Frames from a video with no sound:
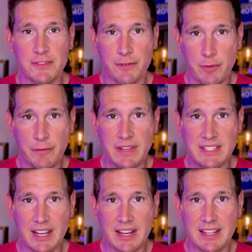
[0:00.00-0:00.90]
for movie
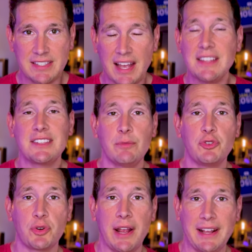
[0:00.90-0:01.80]
tickets and some
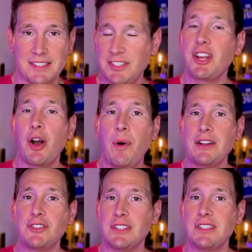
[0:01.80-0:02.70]
drinks to go
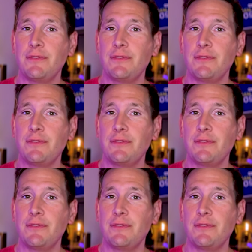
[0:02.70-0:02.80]
watch this